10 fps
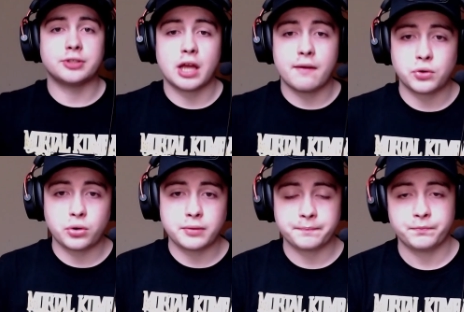
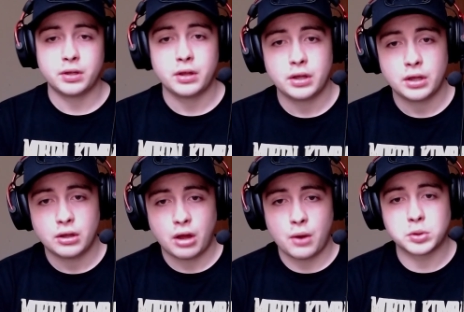Salvador.
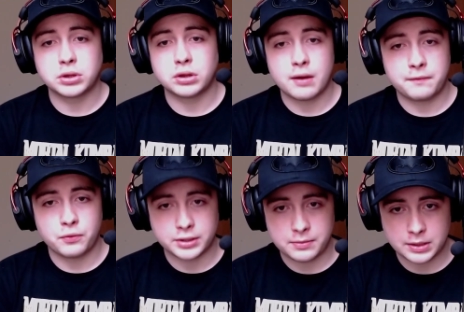I would love for
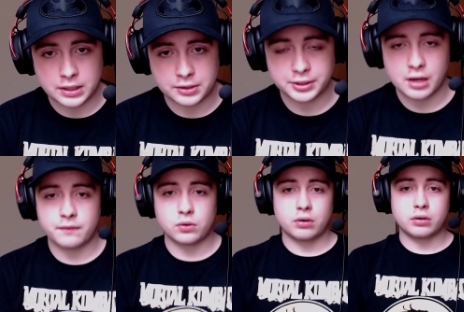it to be Dr.
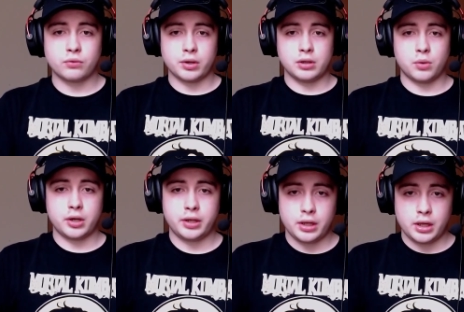Salvador, really would.
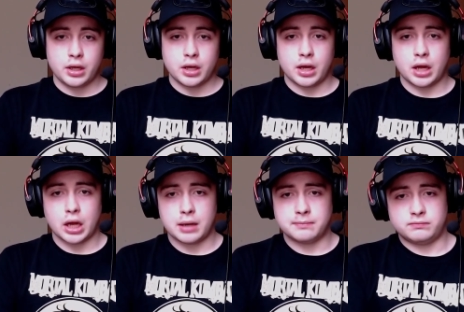
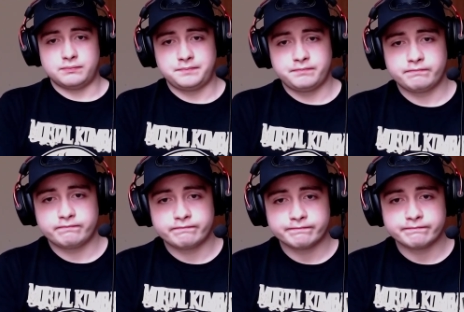Um,
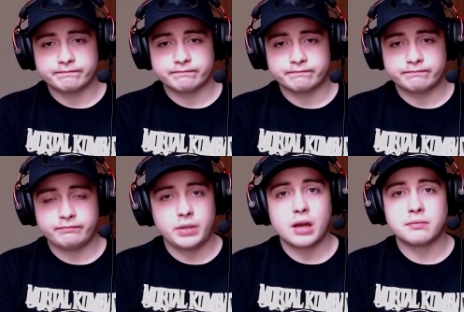
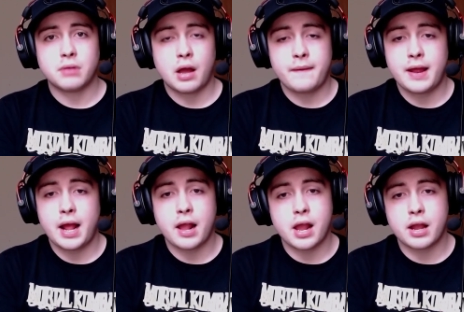yeah, I mean,
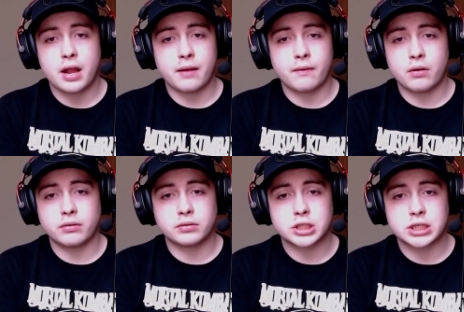it, it
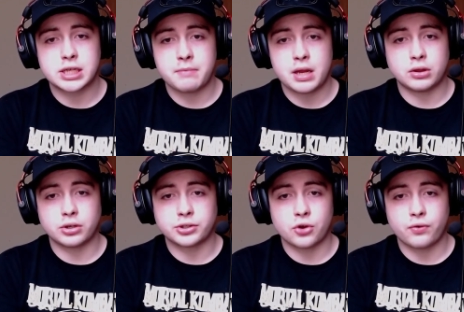to me it
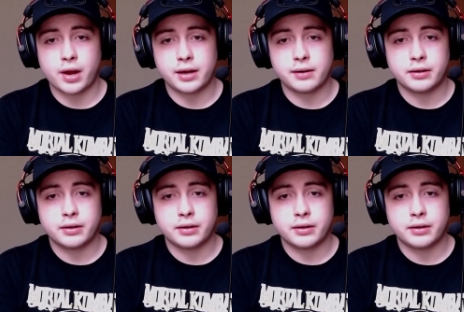looks all right.